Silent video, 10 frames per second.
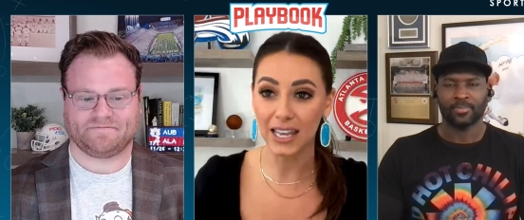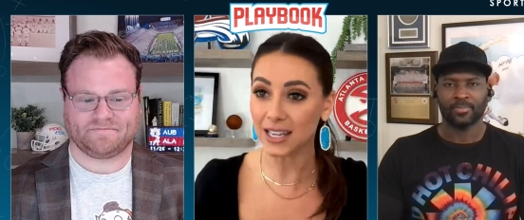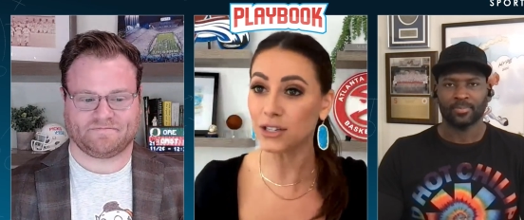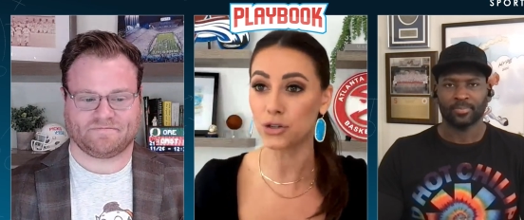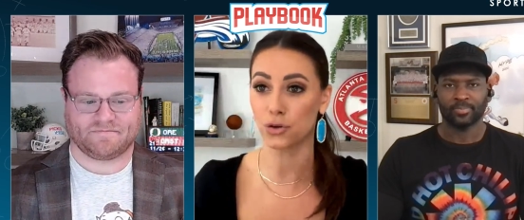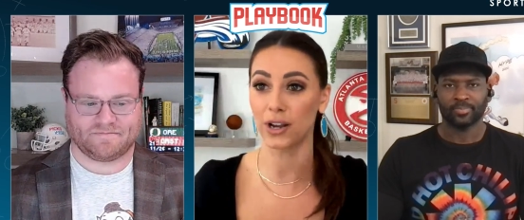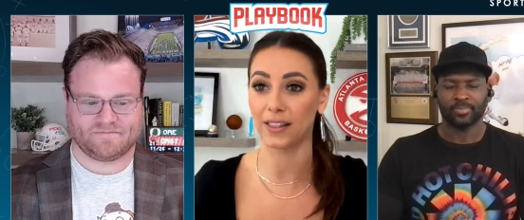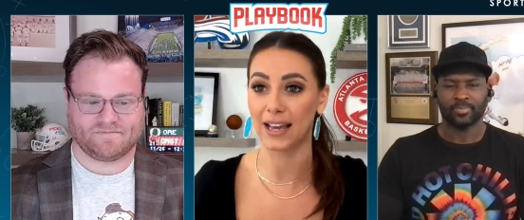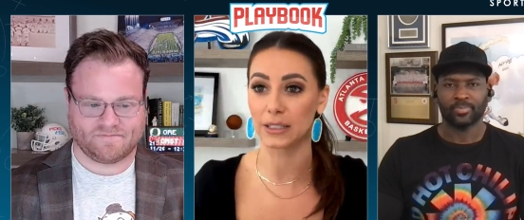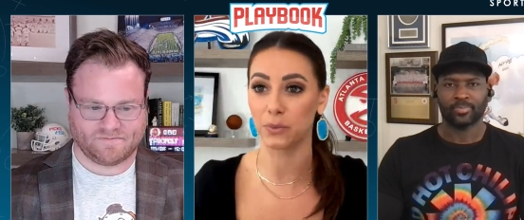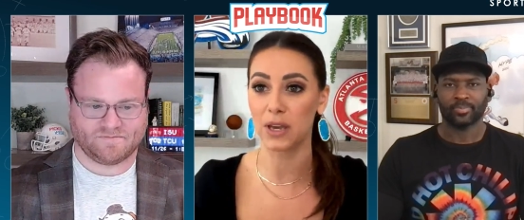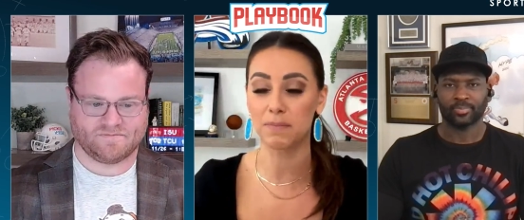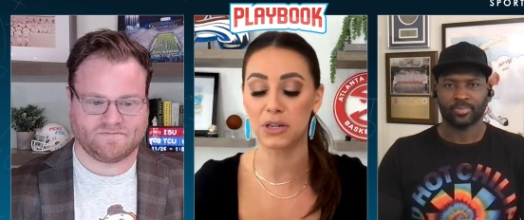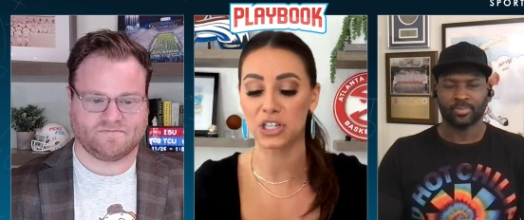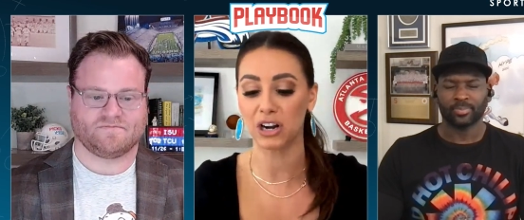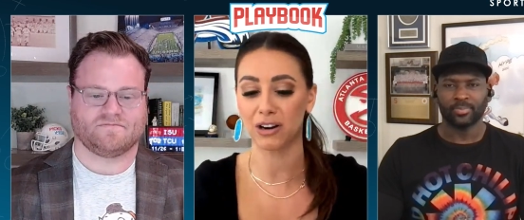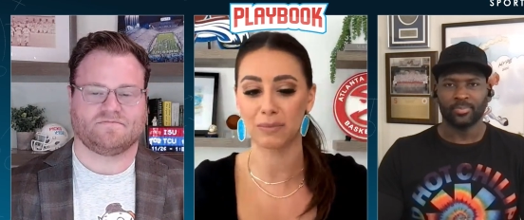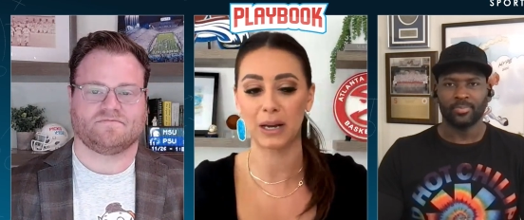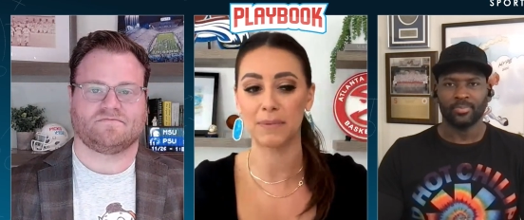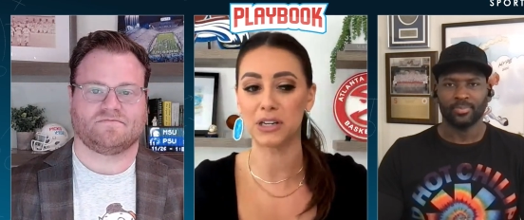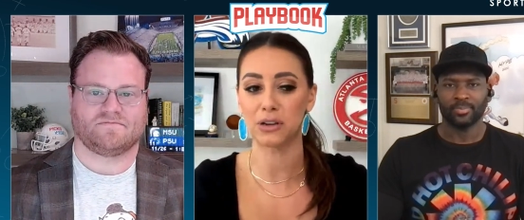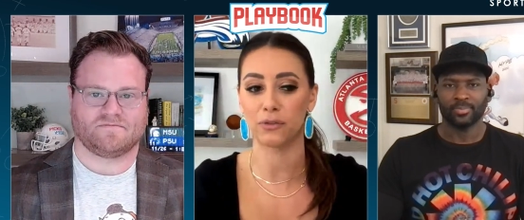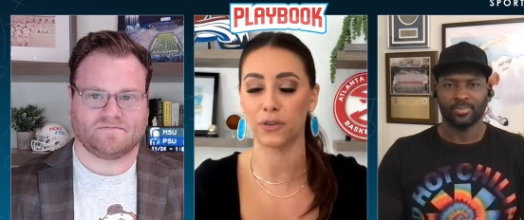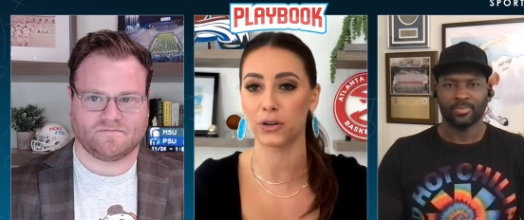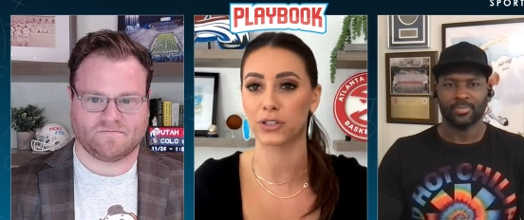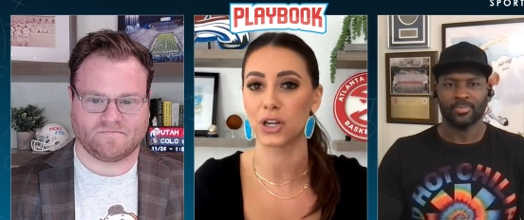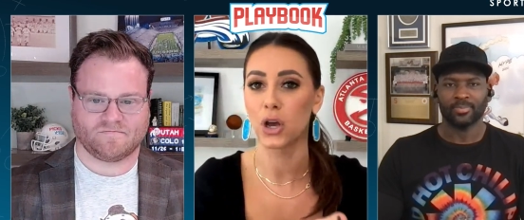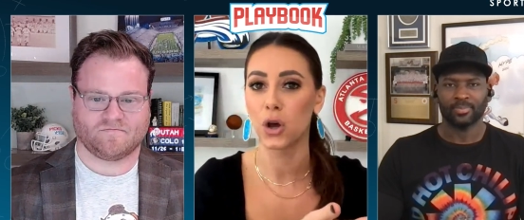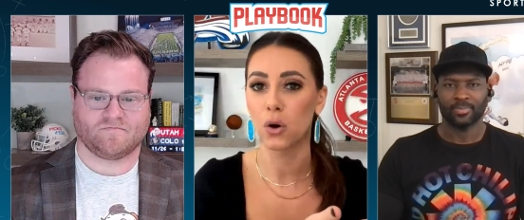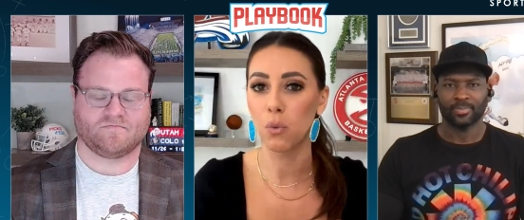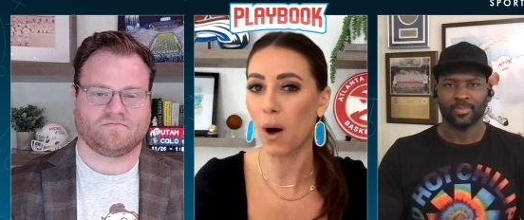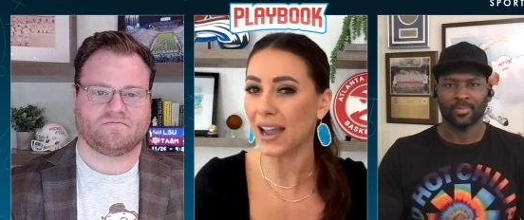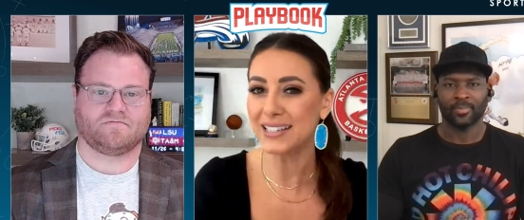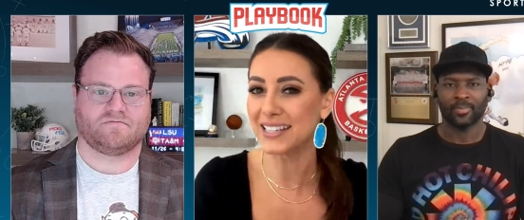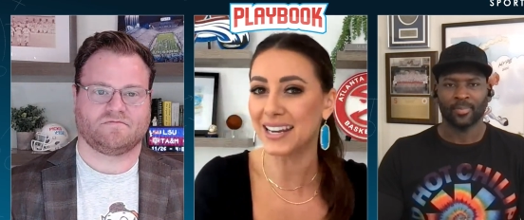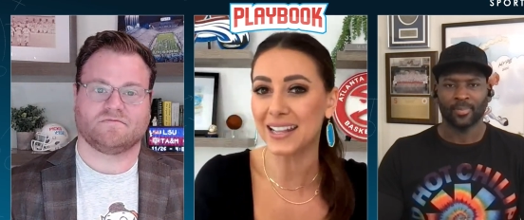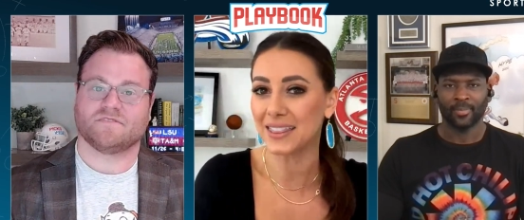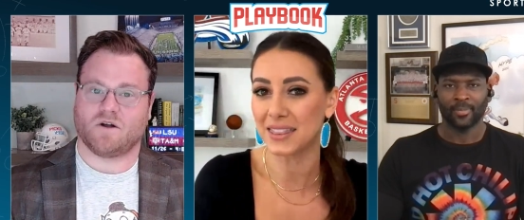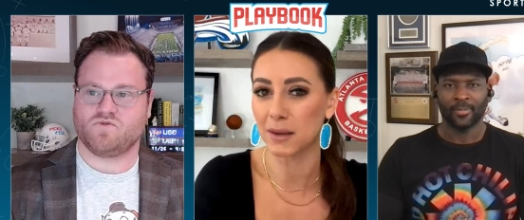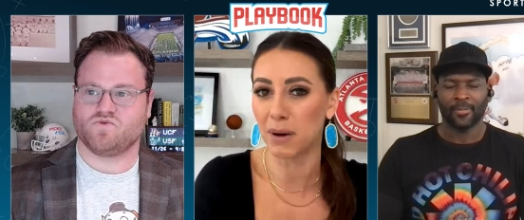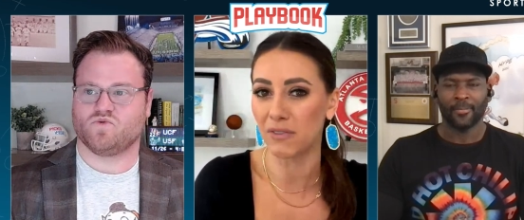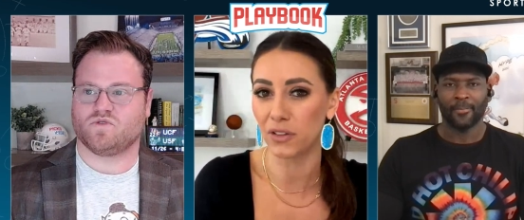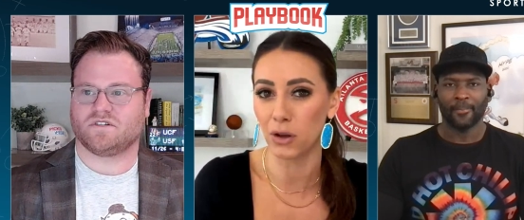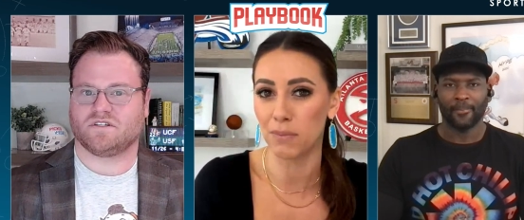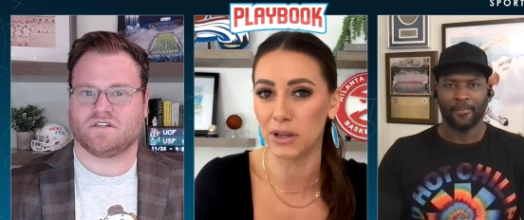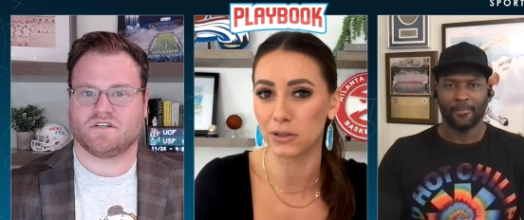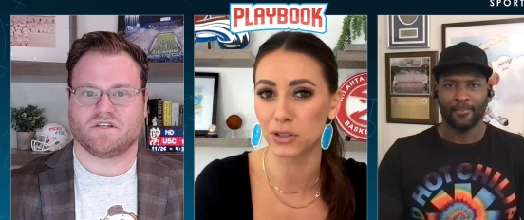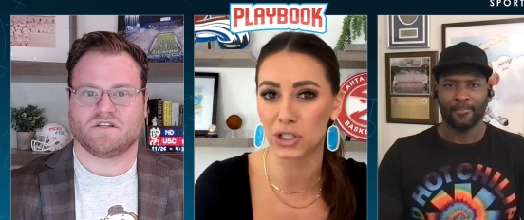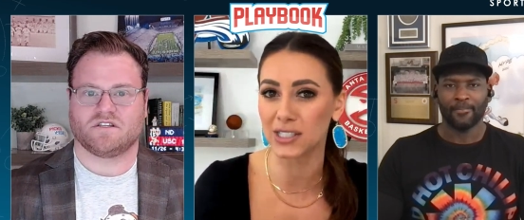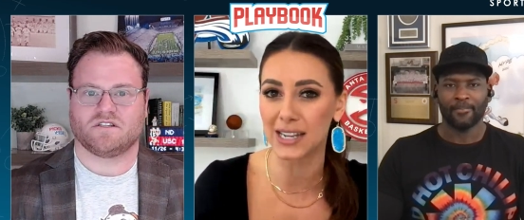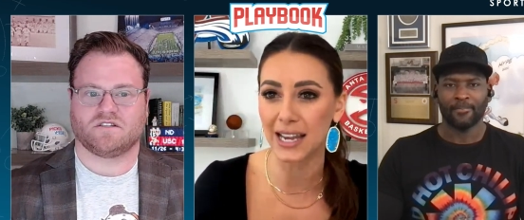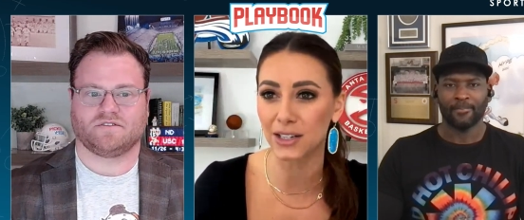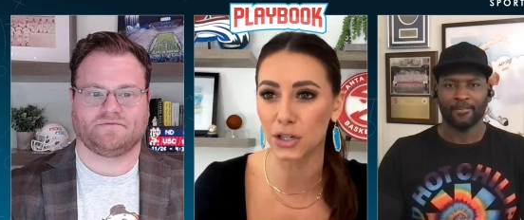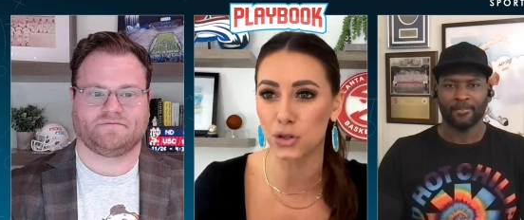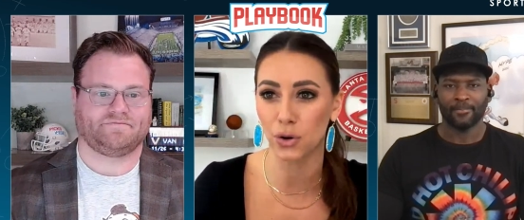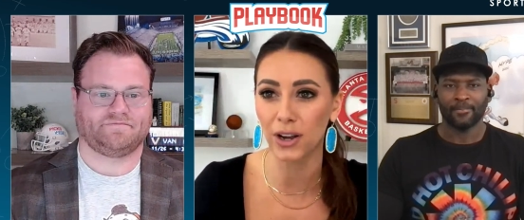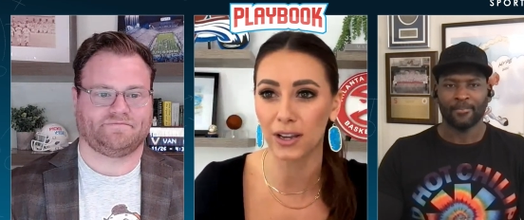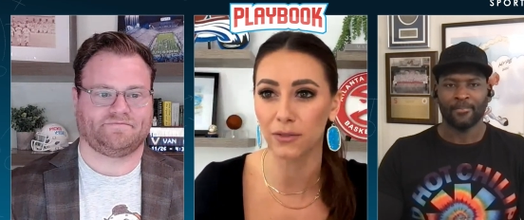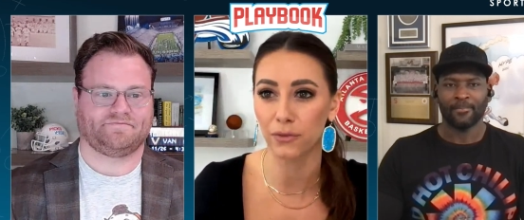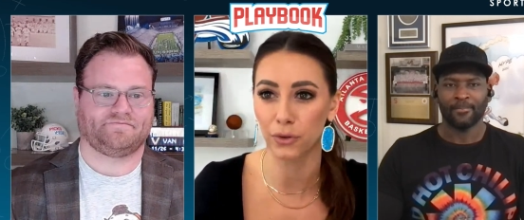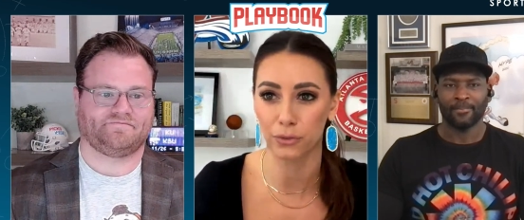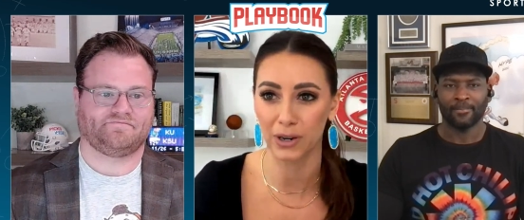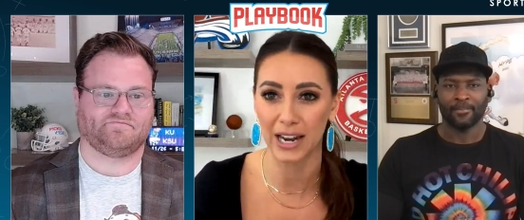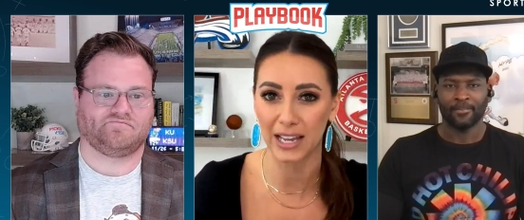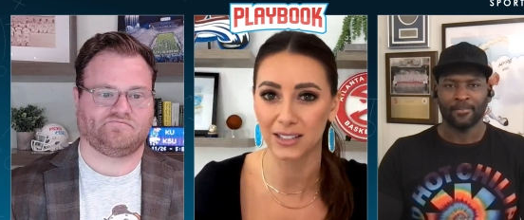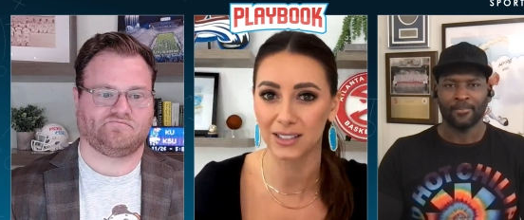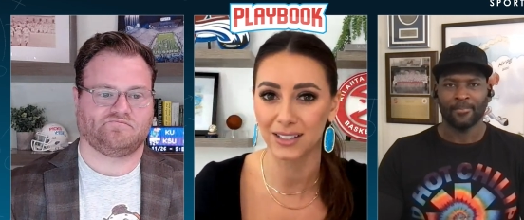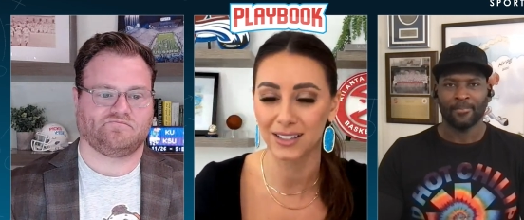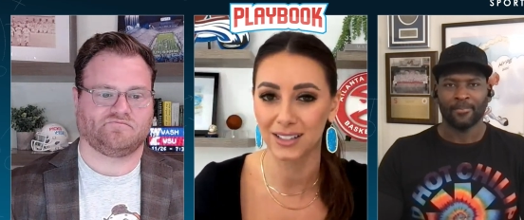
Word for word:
Speaker 1: in Detroit last week. But Jared, I'm coming to you first. Why didn't oh. the Buffalo Bills just stay in Detroit for three days?